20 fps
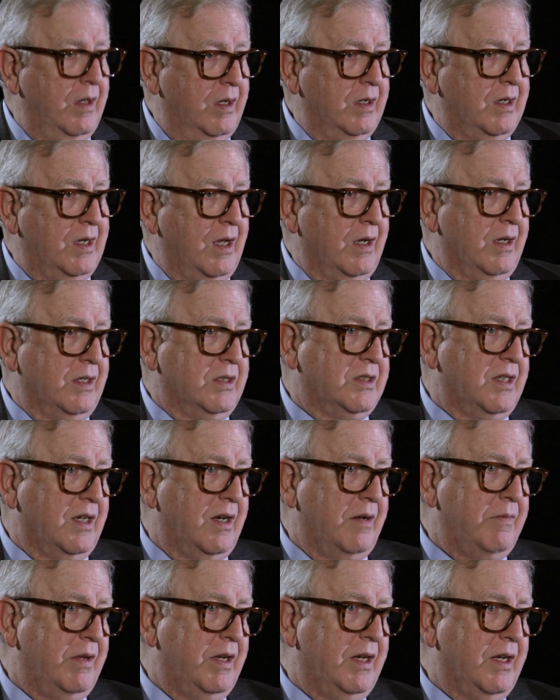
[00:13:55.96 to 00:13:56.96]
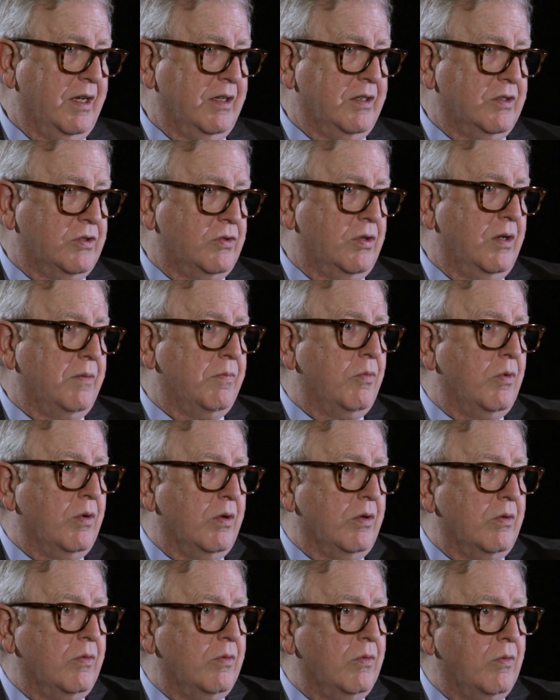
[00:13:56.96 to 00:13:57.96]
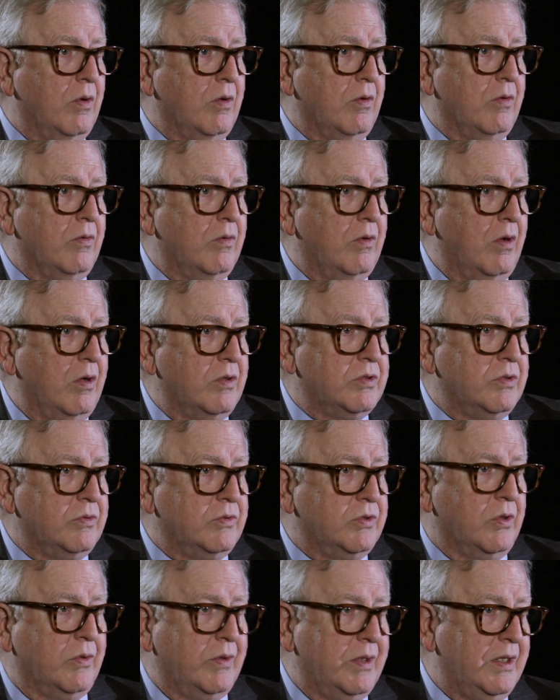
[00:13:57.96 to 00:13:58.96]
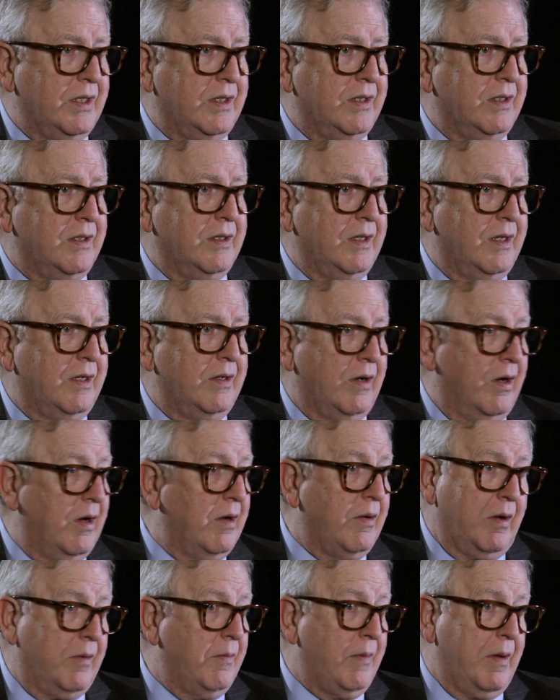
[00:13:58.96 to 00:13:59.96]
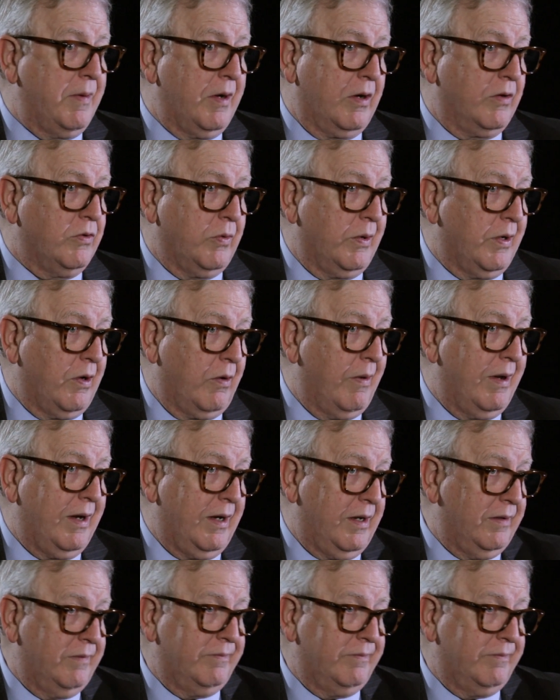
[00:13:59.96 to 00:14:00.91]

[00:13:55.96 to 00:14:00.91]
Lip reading: colleagues that I'm meeting on this trip will also join in, and maybe are doing already.